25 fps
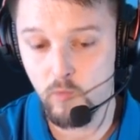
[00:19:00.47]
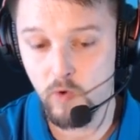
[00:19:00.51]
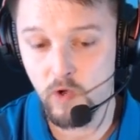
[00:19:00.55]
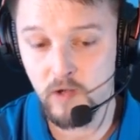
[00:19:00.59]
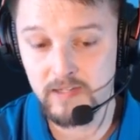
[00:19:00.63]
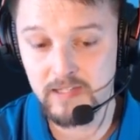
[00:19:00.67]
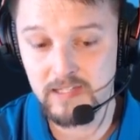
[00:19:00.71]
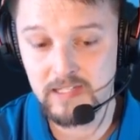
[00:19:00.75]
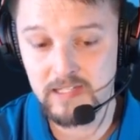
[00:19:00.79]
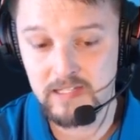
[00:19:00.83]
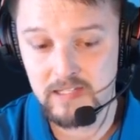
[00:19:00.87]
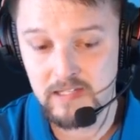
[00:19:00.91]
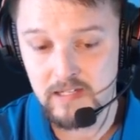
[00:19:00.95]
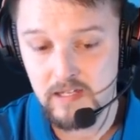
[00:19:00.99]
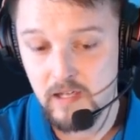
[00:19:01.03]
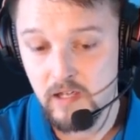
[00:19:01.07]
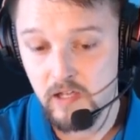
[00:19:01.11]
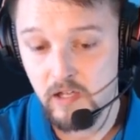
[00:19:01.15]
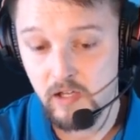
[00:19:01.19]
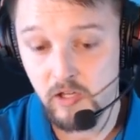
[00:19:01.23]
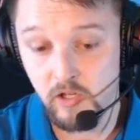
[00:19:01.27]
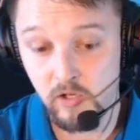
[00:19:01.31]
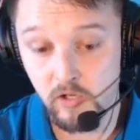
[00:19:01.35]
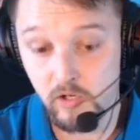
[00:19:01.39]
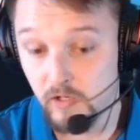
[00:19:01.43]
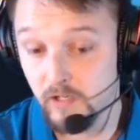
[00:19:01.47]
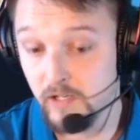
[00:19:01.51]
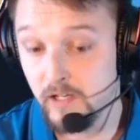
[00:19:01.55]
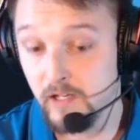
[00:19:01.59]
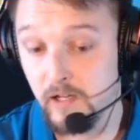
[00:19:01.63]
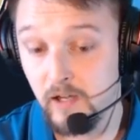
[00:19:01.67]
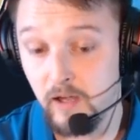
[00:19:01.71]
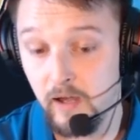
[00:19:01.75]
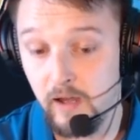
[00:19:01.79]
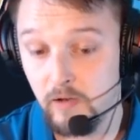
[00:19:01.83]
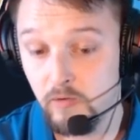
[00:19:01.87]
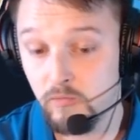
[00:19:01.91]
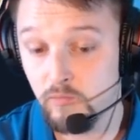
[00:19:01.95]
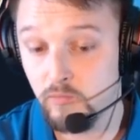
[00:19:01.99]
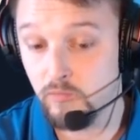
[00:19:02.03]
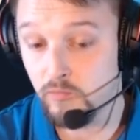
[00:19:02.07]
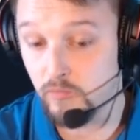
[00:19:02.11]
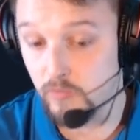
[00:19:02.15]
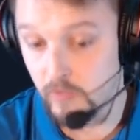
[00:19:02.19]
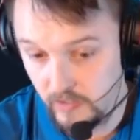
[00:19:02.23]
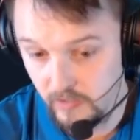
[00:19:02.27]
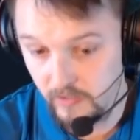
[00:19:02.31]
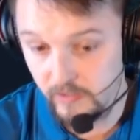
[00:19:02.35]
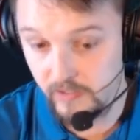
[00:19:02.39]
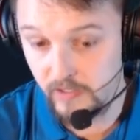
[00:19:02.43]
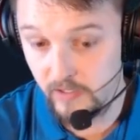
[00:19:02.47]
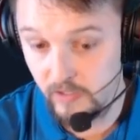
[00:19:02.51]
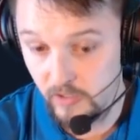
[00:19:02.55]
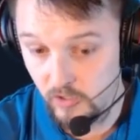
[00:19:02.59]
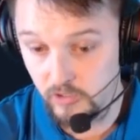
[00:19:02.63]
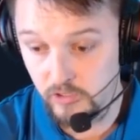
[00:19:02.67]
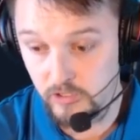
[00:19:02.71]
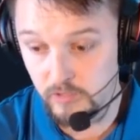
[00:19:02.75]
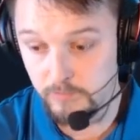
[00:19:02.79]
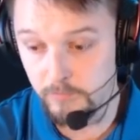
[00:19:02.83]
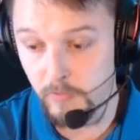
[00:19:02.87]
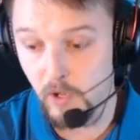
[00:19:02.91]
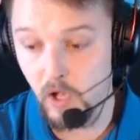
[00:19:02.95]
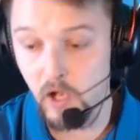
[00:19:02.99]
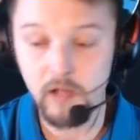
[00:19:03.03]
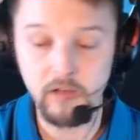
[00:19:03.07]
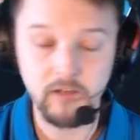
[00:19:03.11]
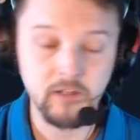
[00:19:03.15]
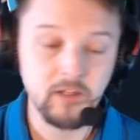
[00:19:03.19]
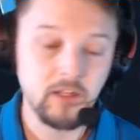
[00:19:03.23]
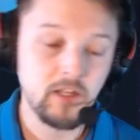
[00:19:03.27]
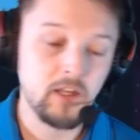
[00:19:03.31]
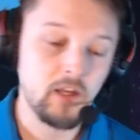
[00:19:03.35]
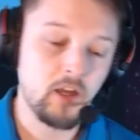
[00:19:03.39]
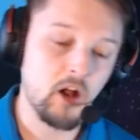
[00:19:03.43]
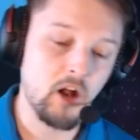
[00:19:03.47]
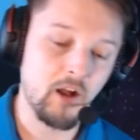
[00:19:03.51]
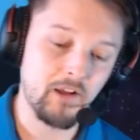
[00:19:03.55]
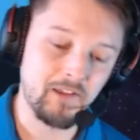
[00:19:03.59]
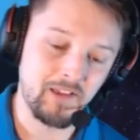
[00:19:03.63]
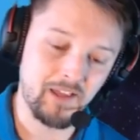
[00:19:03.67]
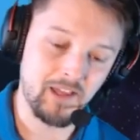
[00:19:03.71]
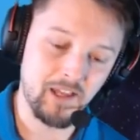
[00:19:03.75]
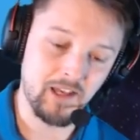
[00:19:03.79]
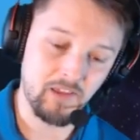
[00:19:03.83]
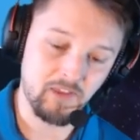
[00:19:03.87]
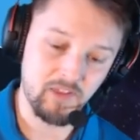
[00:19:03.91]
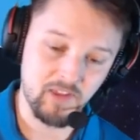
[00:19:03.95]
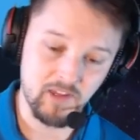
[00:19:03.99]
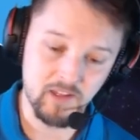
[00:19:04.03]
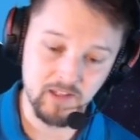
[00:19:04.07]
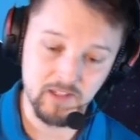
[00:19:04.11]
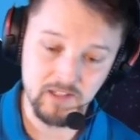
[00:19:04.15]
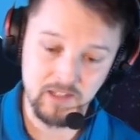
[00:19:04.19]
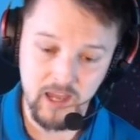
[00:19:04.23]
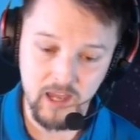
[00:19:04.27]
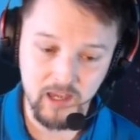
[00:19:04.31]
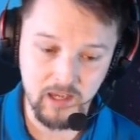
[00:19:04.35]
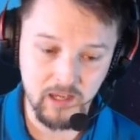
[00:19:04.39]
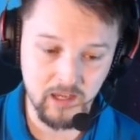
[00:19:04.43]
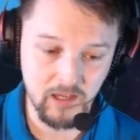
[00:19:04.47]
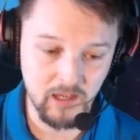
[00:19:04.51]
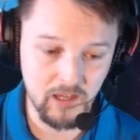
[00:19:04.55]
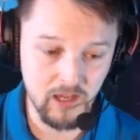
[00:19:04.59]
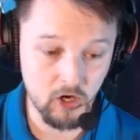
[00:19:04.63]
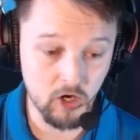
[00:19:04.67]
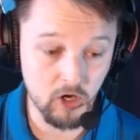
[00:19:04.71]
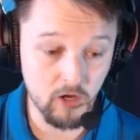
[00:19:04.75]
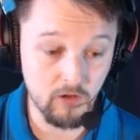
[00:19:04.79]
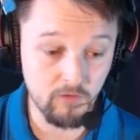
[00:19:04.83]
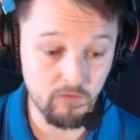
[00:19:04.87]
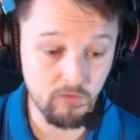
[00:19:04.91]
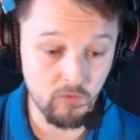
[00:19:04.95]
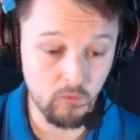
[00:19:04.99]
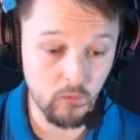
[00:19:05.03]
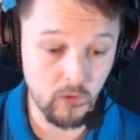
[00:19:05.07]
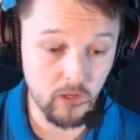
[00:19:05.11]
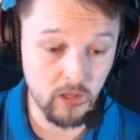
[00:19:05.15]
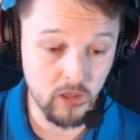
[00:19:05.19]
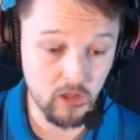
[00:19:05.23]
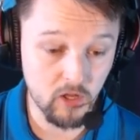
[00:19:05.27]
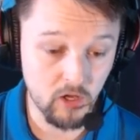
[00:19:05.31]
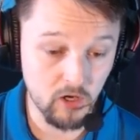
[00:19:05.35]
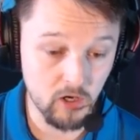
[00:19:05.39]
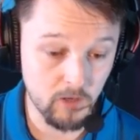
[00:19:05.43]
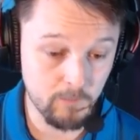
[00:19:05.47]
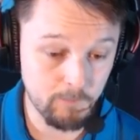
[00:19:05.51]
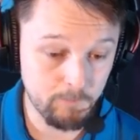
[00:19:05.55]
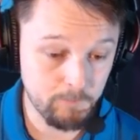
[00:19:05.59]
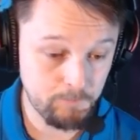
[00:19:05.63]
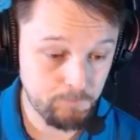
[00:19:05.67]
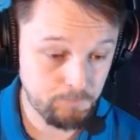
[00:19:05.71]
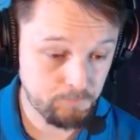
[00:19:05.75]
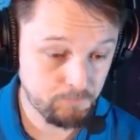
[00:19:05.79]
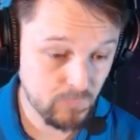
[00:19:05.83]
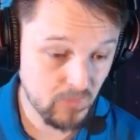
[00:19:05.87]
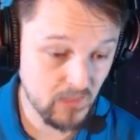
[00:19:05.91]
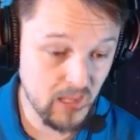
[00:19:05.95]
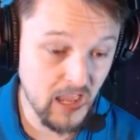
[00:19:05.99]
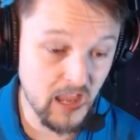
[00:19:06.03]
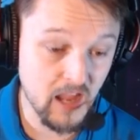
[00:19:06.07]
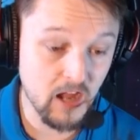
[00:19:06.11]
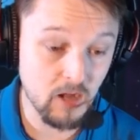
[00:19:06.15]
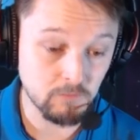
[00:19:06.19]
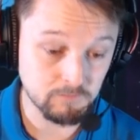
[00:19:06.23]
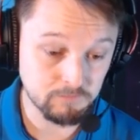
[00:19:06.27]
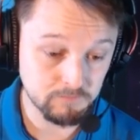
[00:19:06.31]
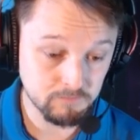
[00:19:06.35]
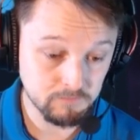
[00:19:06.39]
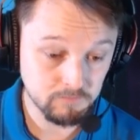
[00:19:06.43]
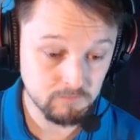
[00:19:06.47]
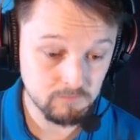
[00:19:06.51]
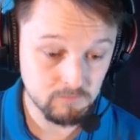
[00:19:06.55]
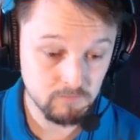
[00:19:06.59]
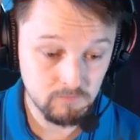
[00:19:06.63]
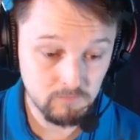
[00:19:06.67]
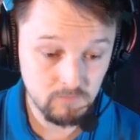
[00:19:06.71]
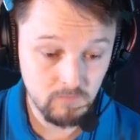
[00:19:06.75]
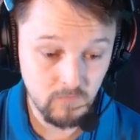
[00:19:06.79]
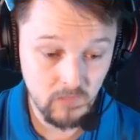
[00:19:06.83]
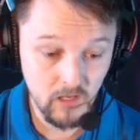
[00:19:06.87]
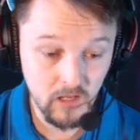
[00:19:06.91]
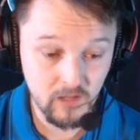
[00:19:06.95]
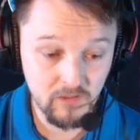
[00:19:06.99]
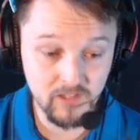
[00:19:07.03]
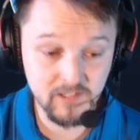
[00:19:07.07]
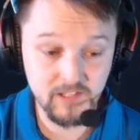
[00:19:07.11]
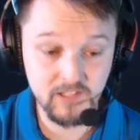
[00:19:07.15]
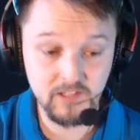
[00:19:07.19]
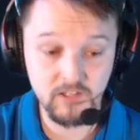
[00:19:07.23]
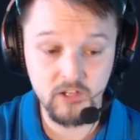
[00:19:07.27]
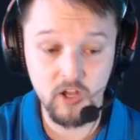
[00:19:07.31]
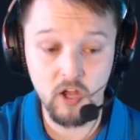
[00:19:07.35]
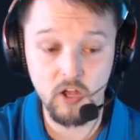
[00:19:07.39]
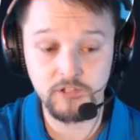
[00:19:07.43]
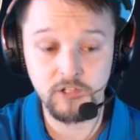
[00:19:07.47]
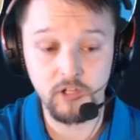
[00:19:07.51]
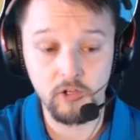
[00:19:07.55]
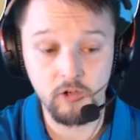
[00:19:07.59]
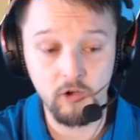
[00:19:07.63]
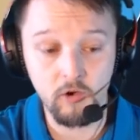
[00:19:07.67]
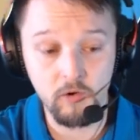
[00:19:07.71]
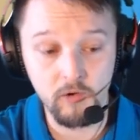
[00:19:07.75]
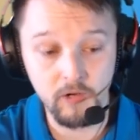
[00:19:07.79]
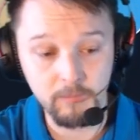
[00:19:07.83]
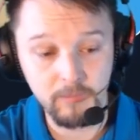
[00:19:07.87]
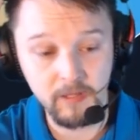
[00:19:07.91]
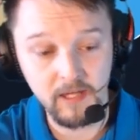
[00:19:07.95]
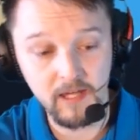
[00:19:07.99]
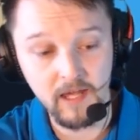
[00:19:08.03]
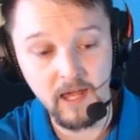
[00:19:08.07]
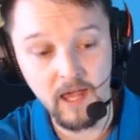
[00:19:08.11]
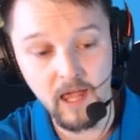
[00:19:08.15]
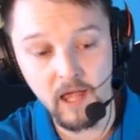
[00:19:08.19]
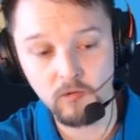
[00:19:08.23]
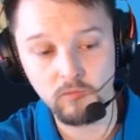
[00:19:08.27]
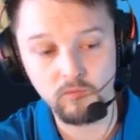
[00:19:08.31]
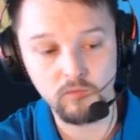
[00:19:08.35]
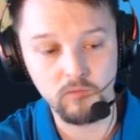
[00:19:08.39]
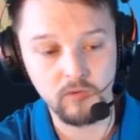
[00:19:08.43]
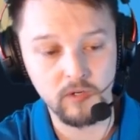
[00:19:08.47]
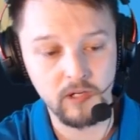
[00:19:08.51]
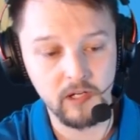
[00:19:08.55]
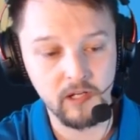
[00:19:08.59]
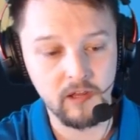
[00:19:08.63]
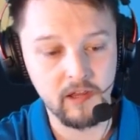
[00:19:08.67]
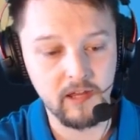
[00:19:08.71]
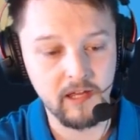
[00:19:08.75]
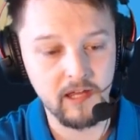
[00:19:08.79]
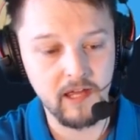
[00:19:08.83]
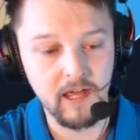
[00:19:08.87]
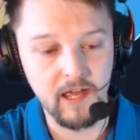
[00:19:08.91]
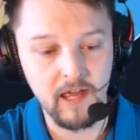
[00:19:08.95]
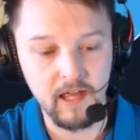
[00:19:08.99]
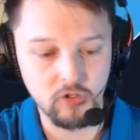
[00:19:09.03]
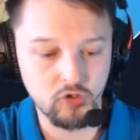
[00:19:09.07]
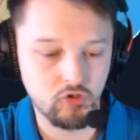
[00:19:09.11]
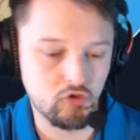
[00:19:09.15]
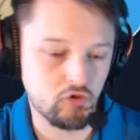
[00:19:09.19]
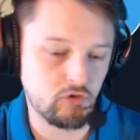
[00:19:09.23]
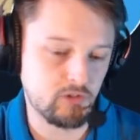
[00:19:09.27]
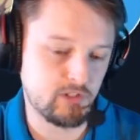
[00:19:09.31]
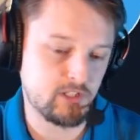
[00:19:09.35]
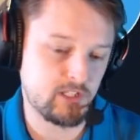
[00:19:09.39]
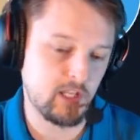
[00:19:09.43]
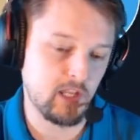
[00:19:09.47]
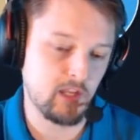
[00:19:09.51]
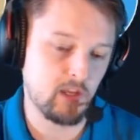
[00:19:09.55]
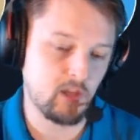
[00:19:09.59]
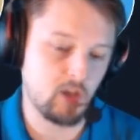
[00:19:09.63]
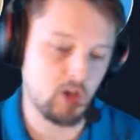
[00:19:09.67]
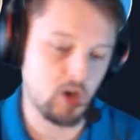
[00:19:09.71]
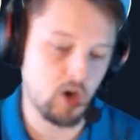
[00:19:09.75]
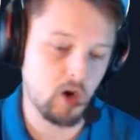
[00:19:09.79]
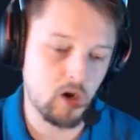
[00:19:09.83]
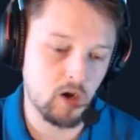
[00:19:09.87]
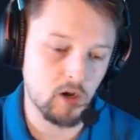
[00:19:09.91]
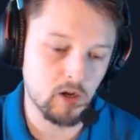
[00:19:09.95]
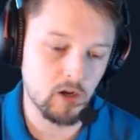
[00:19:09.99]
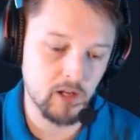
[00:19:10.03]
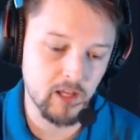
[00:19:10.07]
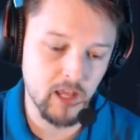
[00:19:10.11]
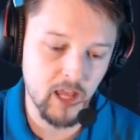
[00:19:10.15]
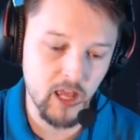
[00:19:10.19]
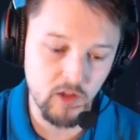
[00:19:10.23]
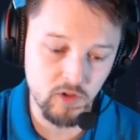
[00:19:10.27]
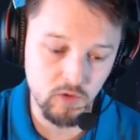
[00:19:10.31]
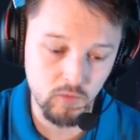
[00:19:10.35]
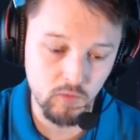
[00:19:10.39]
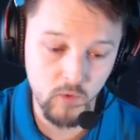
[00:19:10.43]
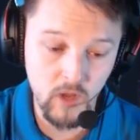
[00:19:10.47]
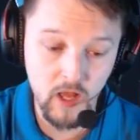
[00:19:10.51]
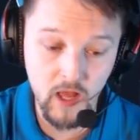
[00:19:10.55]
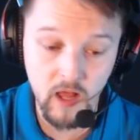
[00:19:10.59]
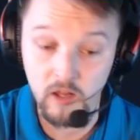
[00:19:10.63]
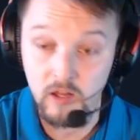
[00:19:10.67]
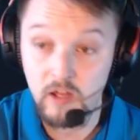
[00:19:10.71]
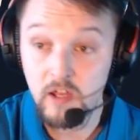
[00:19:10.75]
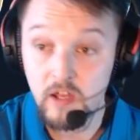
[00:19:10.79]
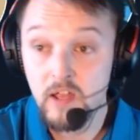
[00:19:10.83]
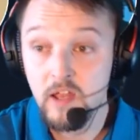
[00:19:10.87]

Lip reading: once, you're in a really good spot on getting things taken care of with her. Now, this is also going to be a really interesting card as well.